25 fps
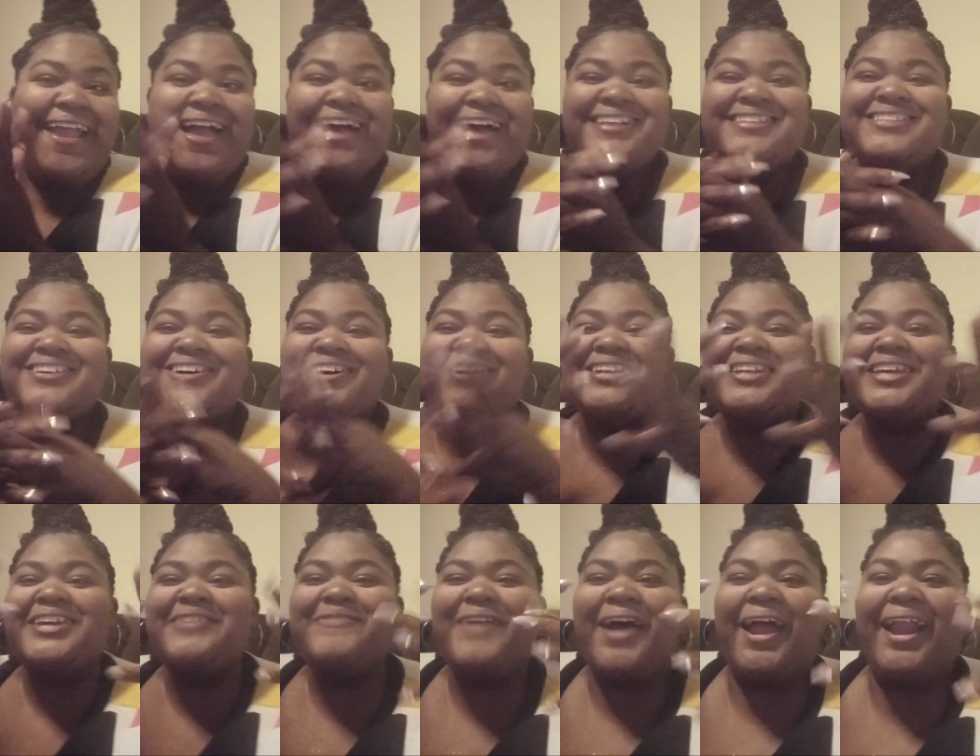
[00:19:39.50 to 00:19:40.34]
So I did
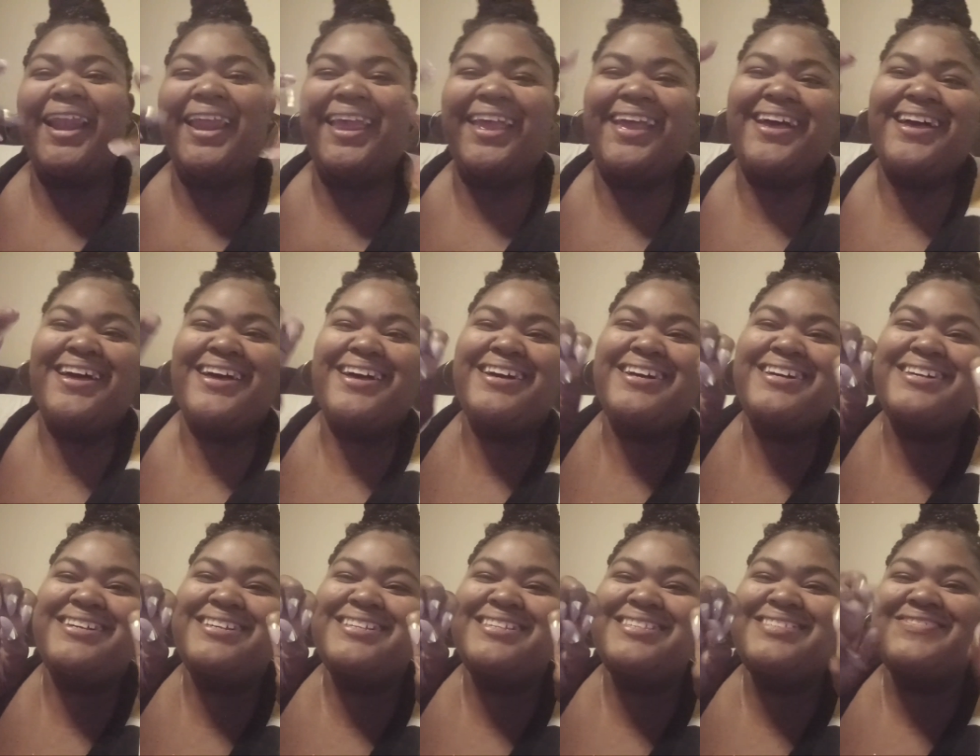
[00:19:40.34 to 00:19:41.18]
my
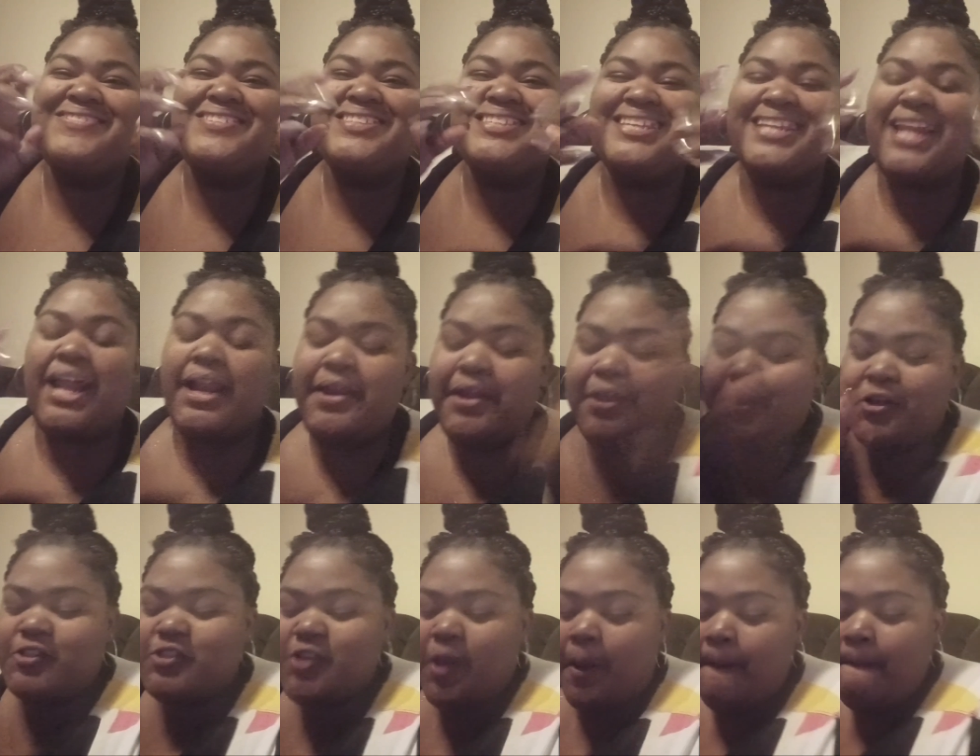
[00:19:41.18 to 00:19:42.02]
nails. We did our nails.
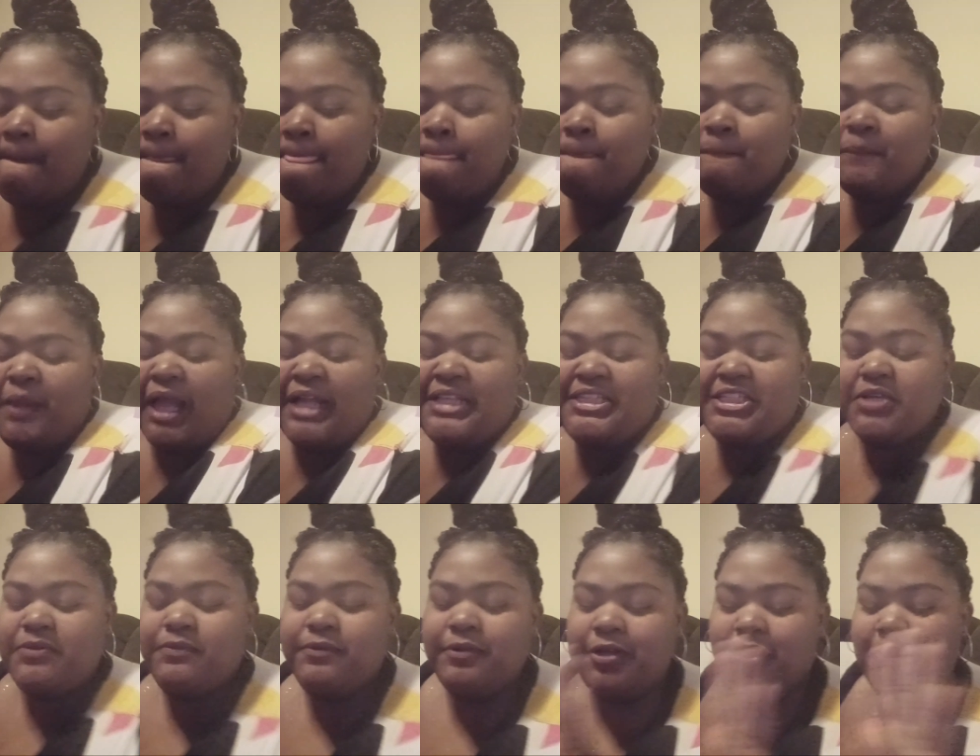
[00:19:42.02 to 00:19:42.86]
So I did
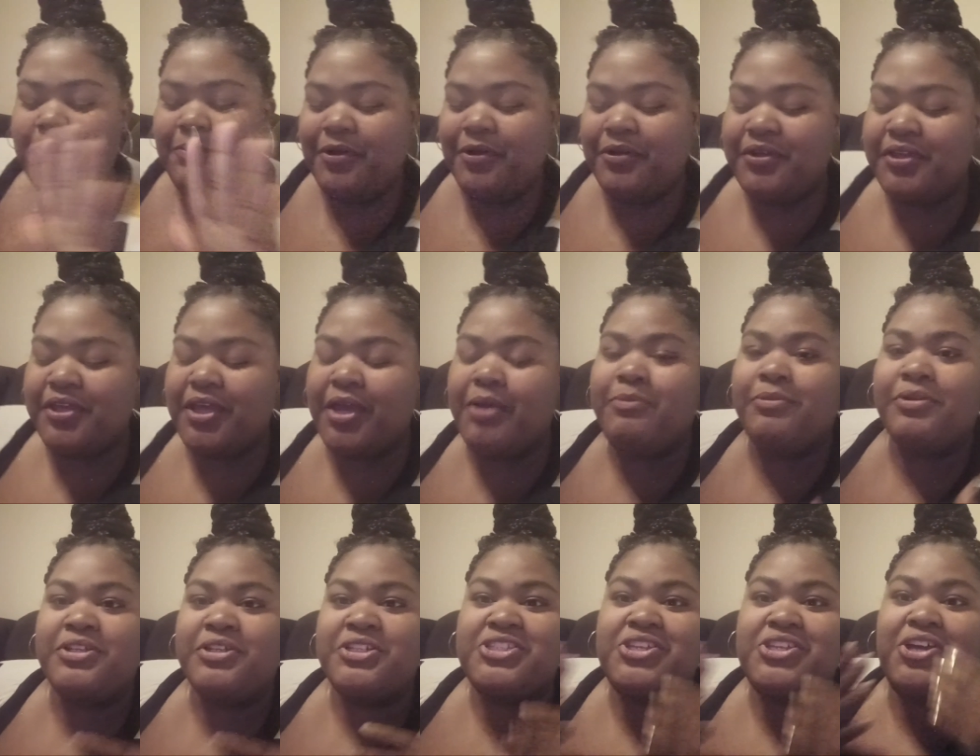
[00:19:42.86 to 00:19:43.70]
want to come on camera and
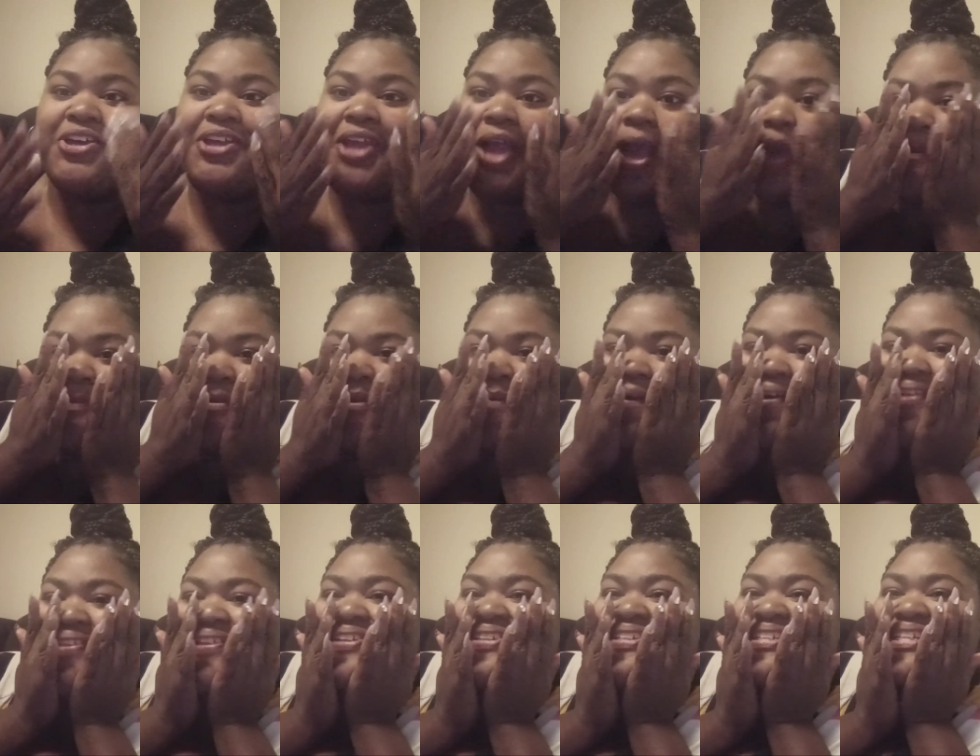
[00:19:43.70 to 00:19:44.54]
show y'all me about to
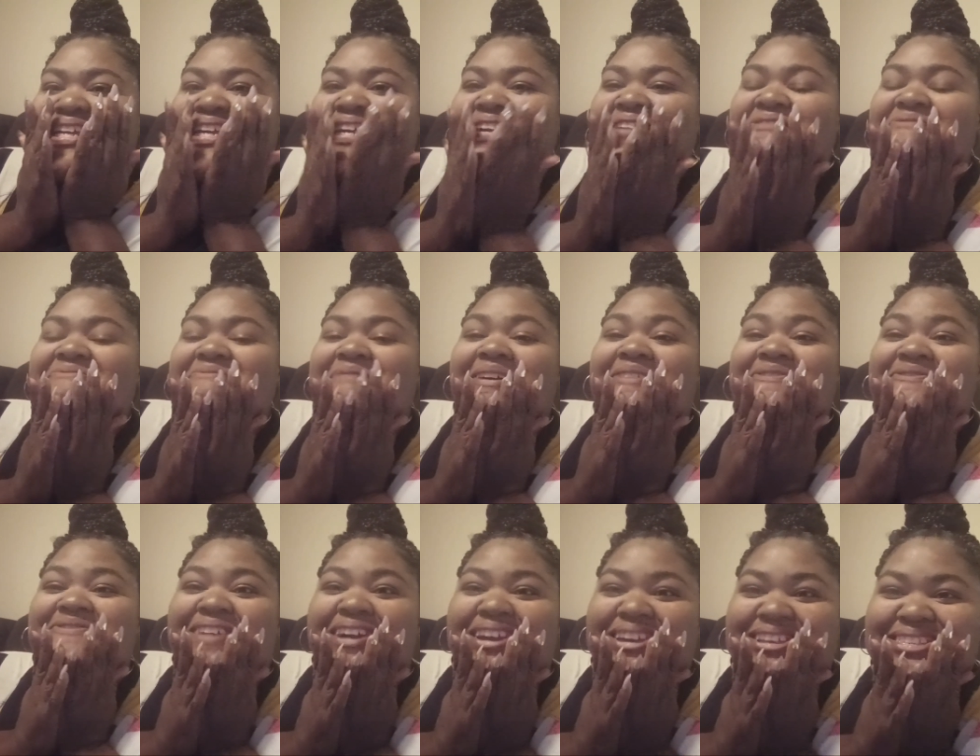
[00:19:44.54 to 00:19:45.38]
shave my
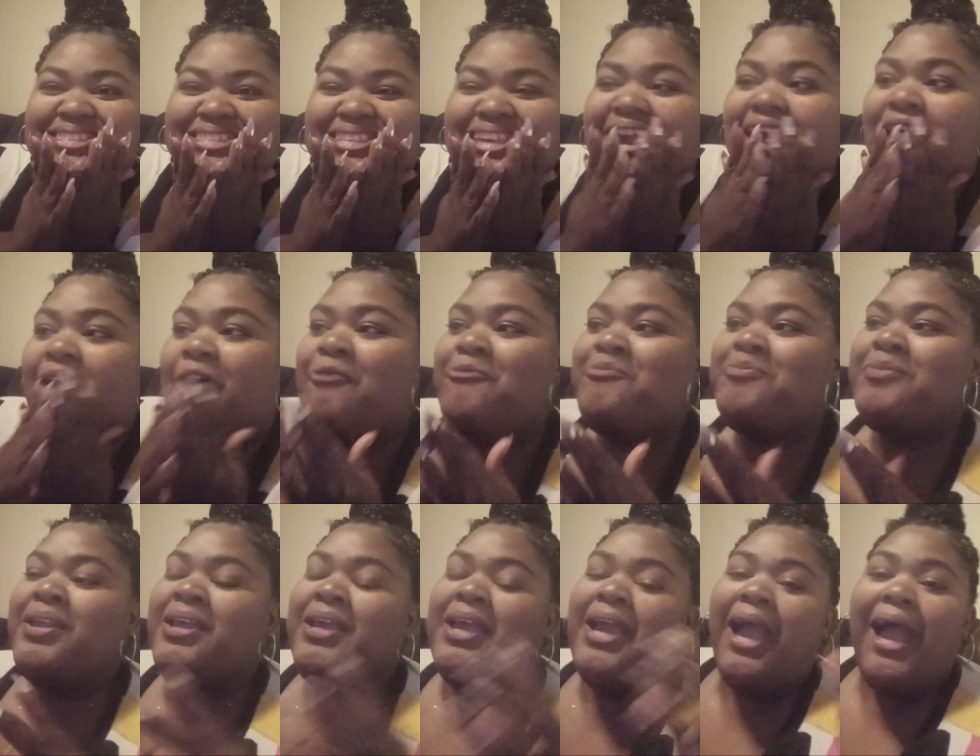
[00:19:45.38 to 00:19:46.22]
face, y'all.
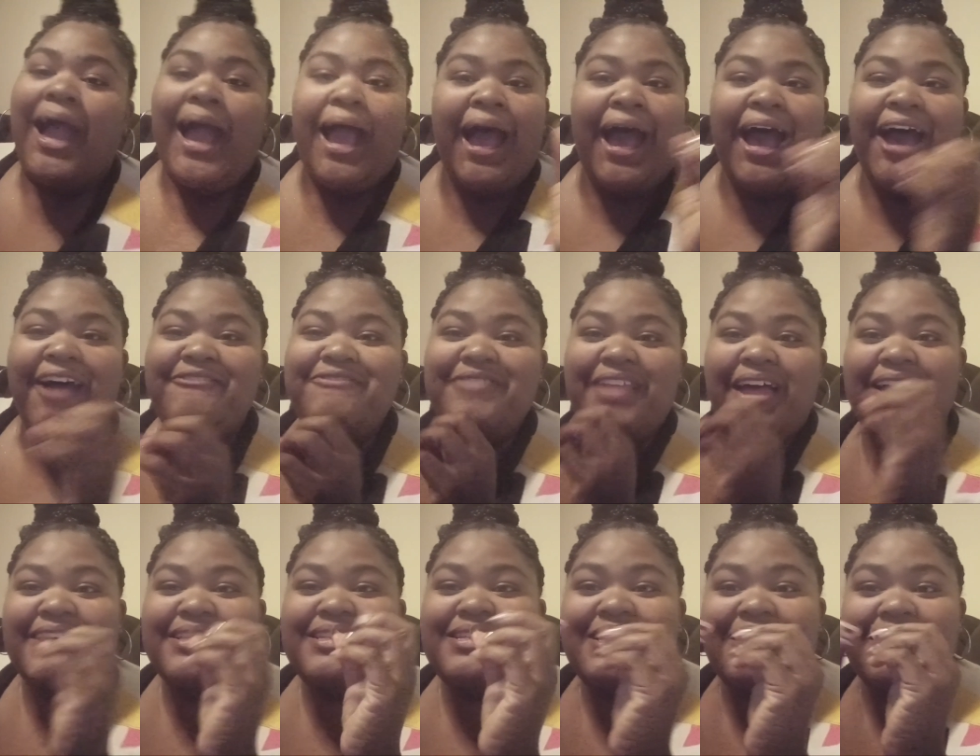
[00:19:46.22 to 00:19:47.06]
I've not
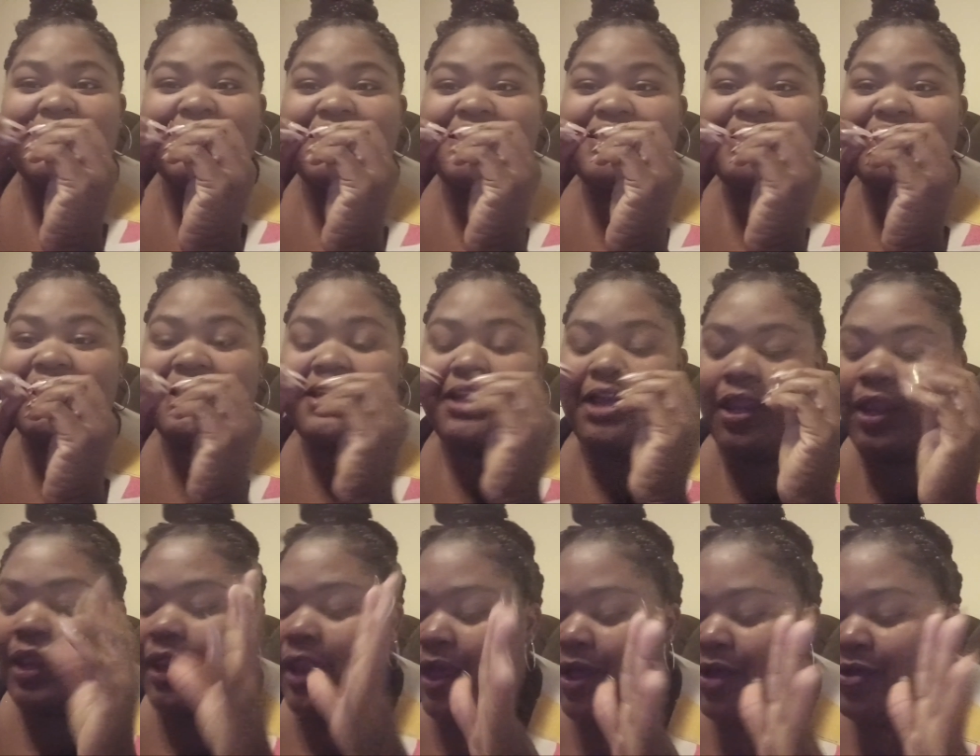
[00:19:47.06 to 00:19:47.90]
done this in a
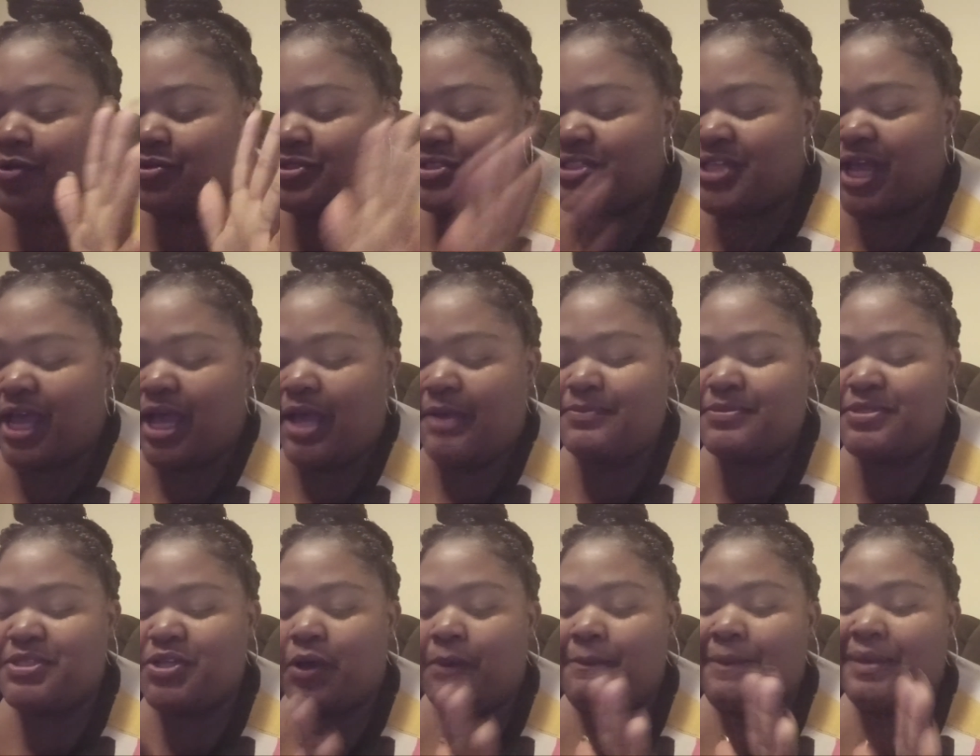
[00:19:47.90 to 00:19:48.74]
long time. So
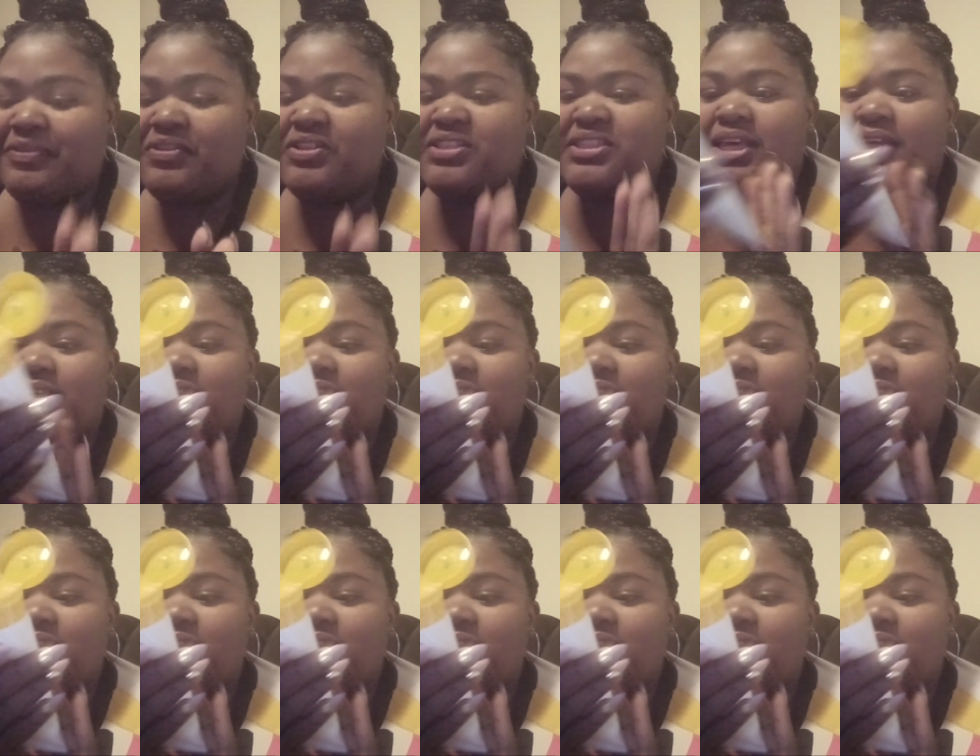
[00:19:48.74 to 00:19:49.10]
I'm about to take